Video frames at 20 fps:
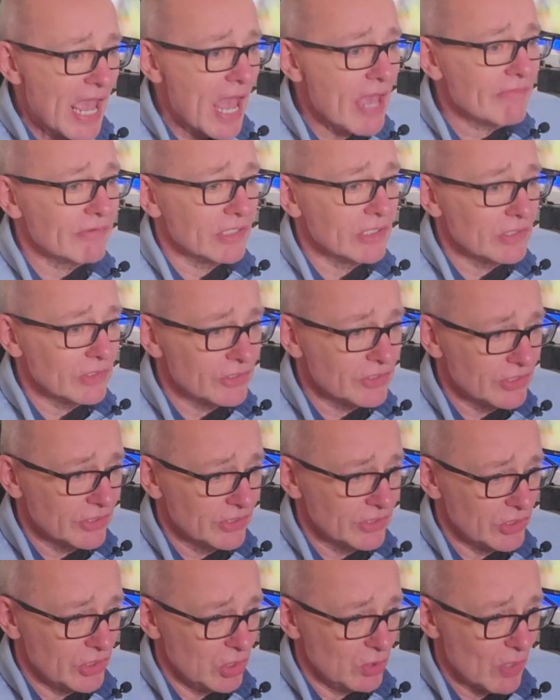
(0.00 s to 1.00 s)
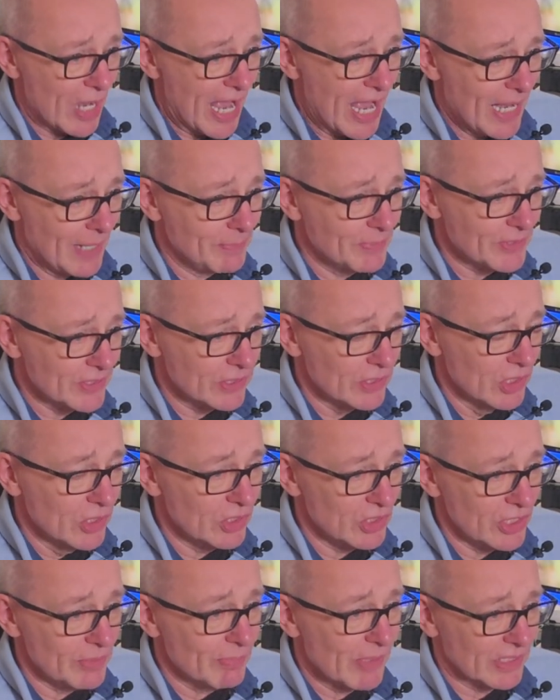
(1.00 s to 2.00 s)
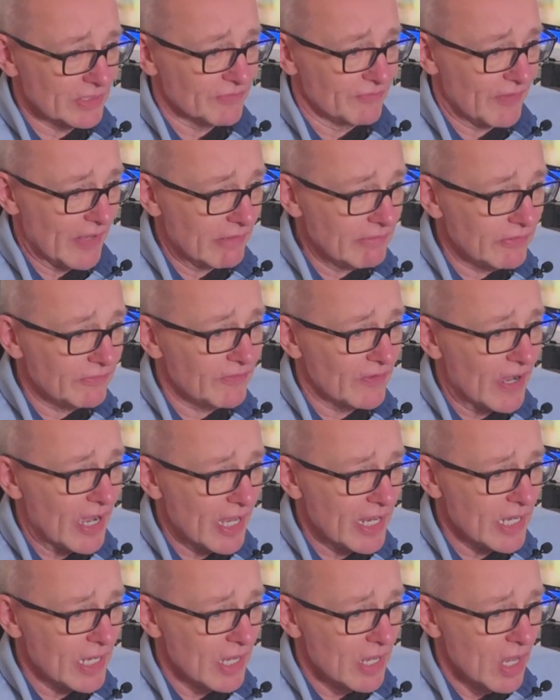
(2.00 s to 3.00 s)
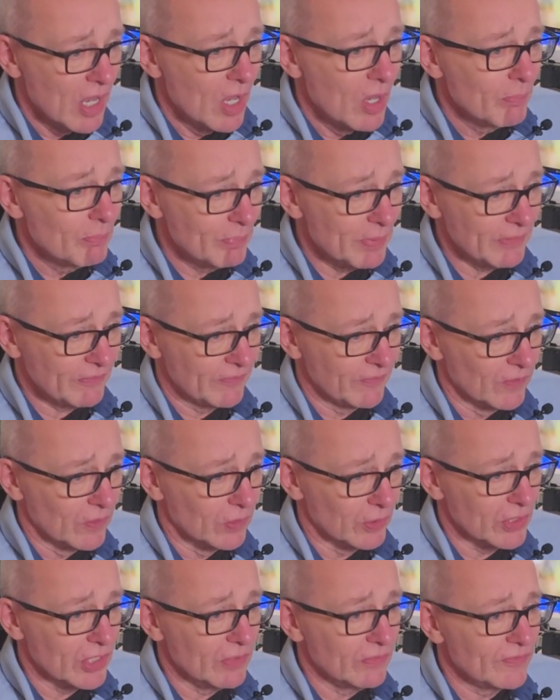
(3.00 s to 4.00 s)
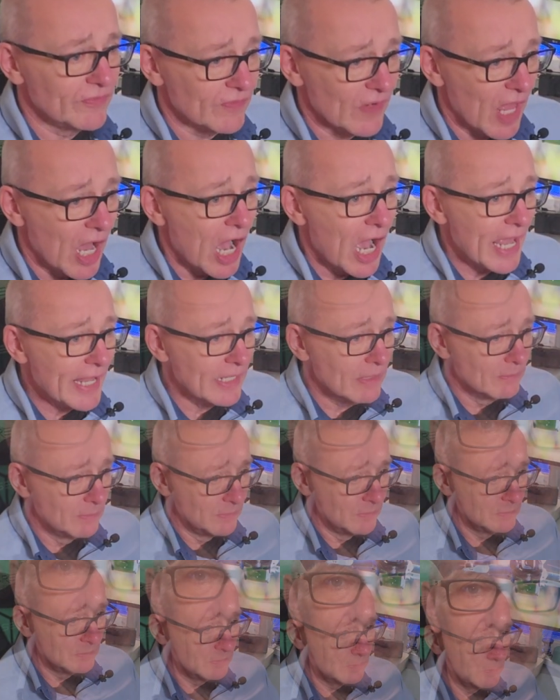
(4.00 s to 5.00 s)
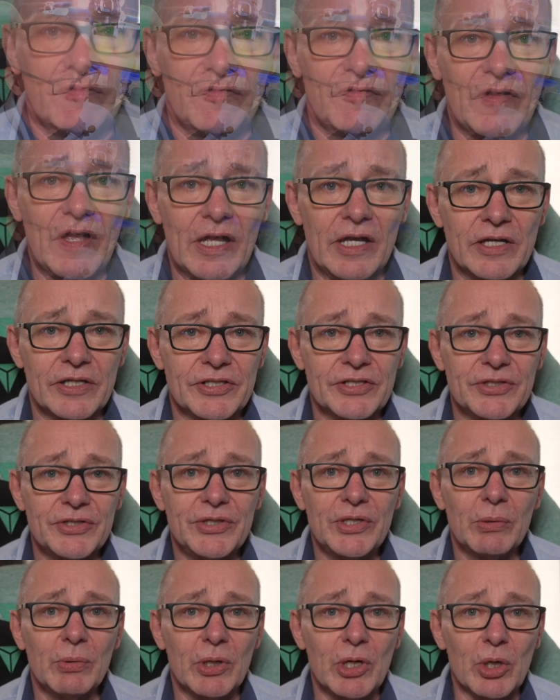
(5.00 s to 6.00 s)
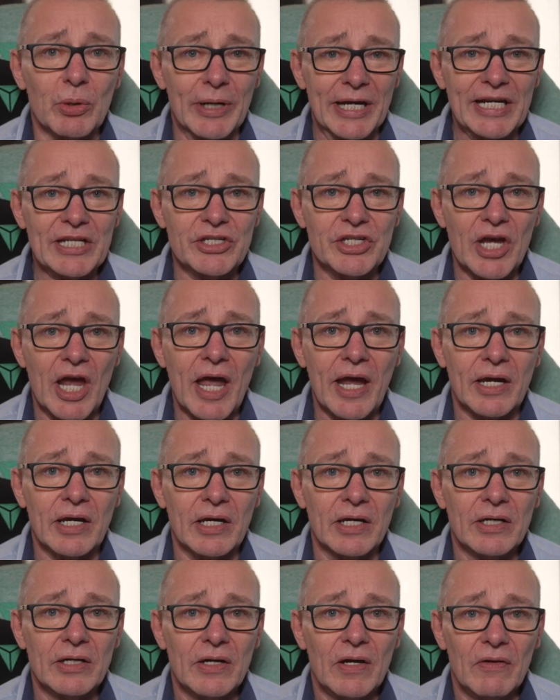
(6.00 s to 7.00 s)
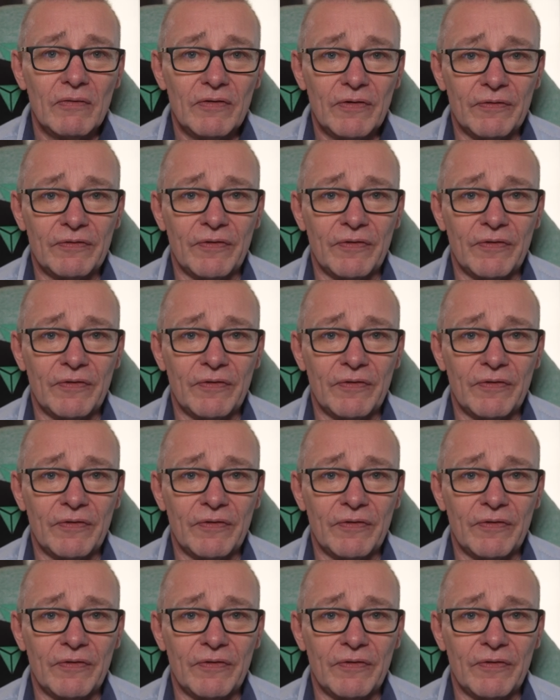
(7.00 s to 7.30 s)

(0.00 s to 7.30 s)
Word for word: areas you absolutely must verify before you fly. First, do a quick check for